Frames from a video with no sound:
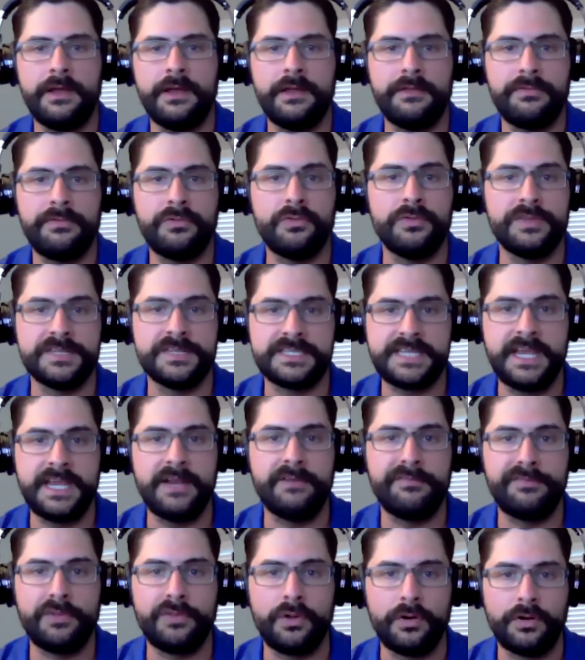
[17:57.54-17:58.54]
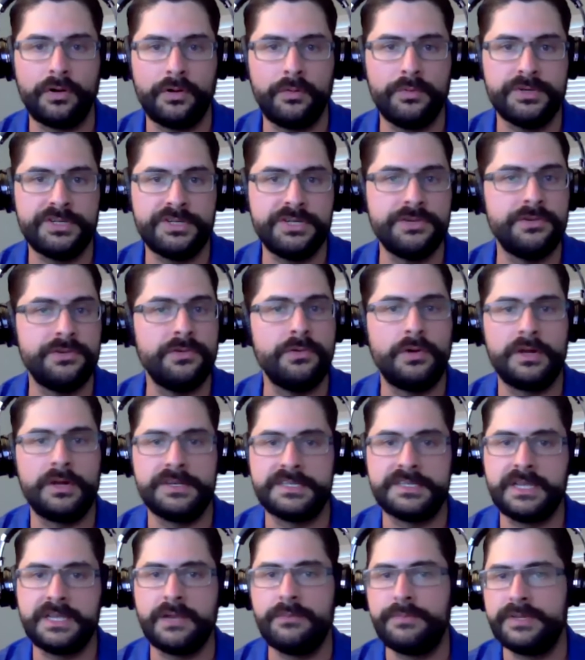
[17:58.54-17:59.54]
through the state of Florida, which you do
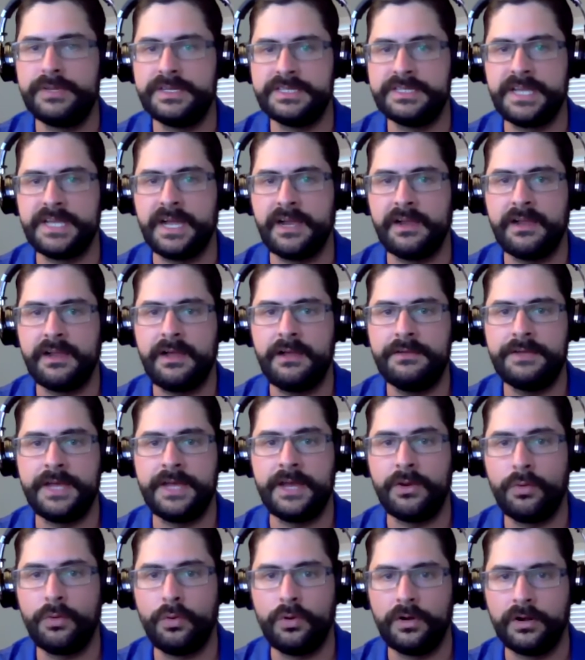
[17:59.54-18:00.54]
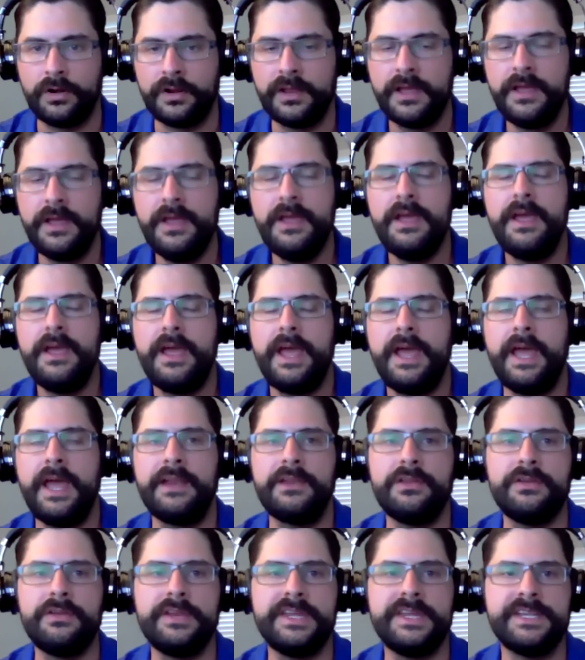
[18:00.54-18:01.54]
on sunbiz.org,
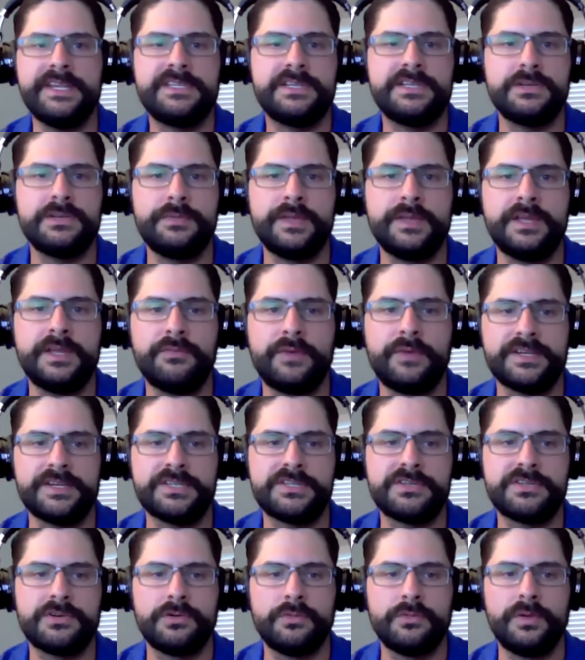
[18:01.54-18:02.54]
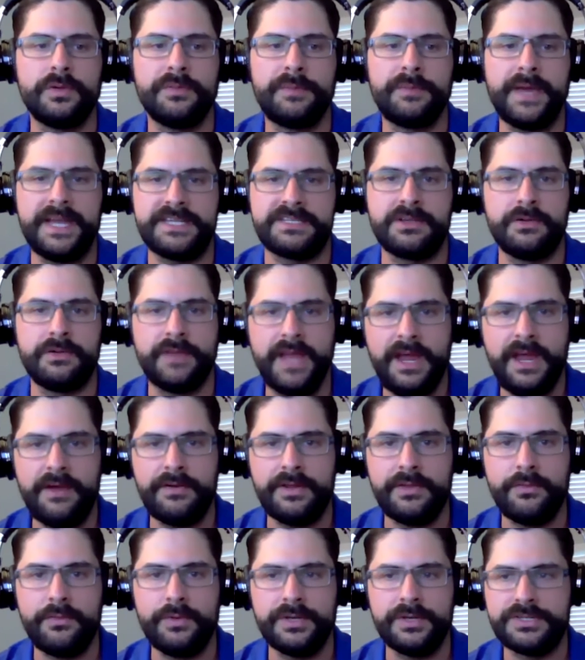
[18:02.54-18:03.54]
and you need to be registered with Pasco
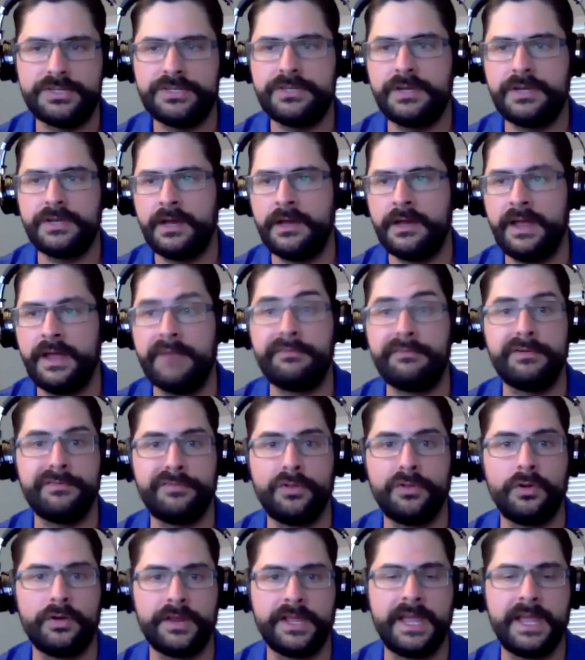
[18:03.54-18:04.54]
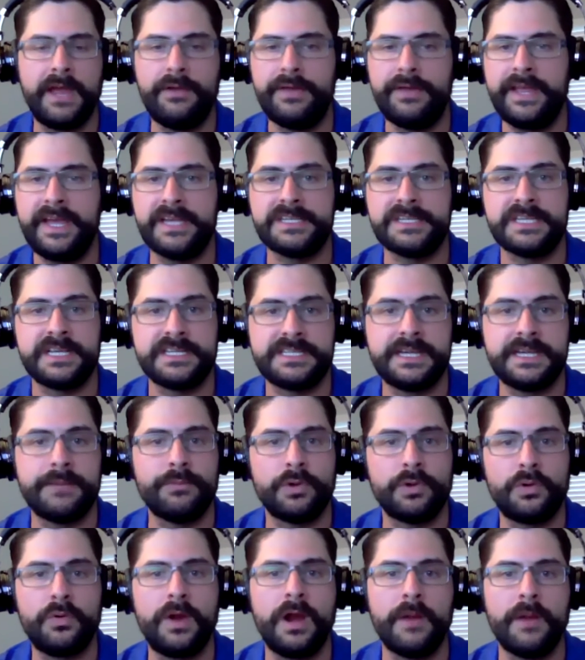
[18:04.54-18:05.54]
County, which every Florida county has that same
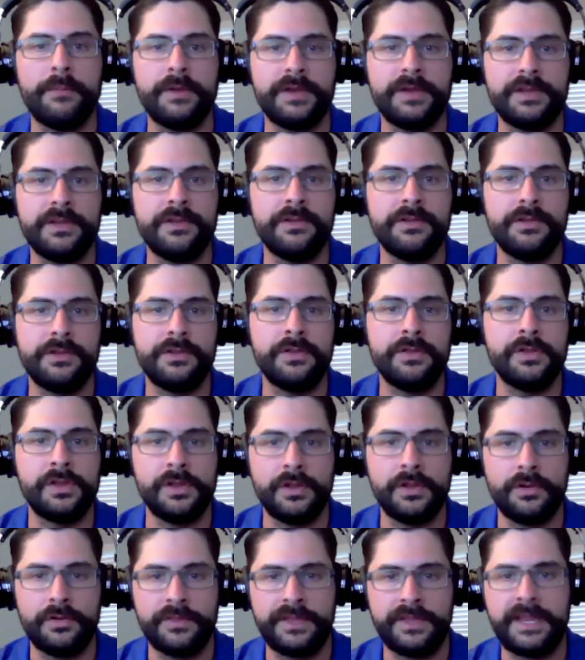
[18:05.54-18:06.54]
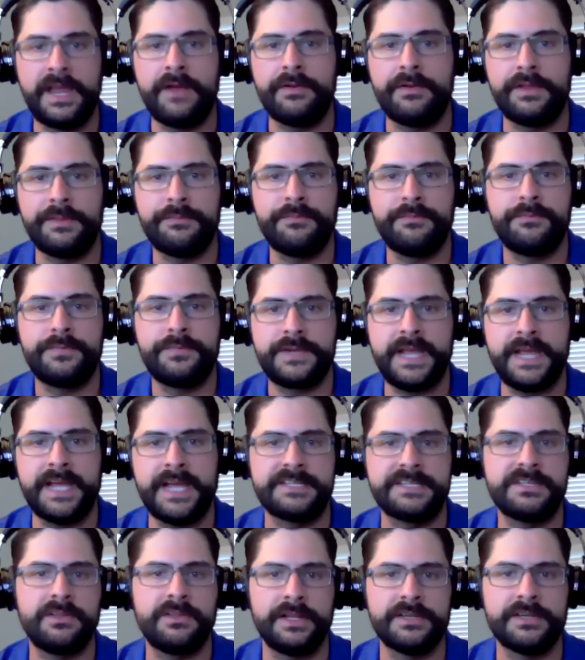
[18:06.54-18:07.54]
requirement. You can go to the county
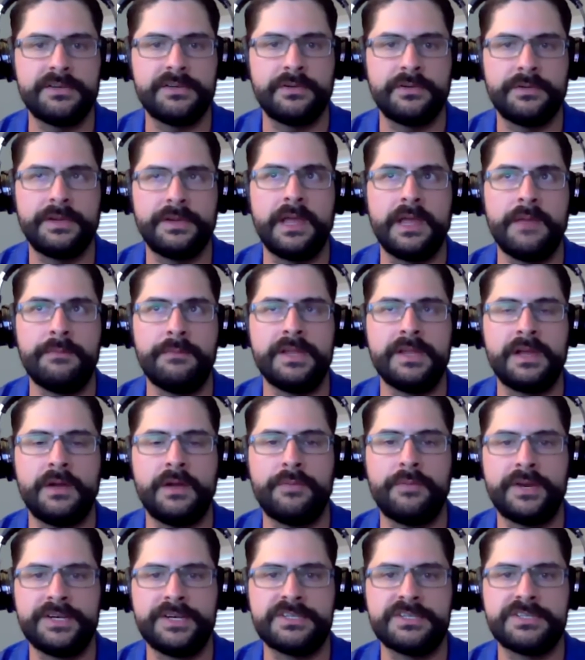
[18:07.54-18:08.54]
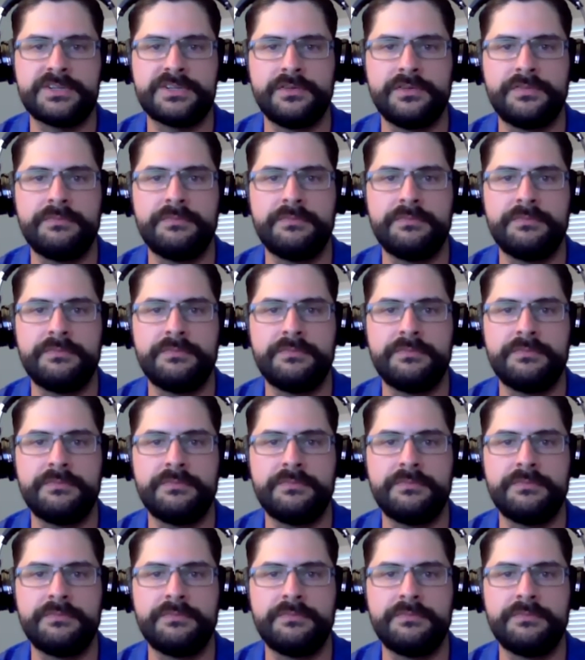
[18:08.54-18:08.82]
tax collector and become registered.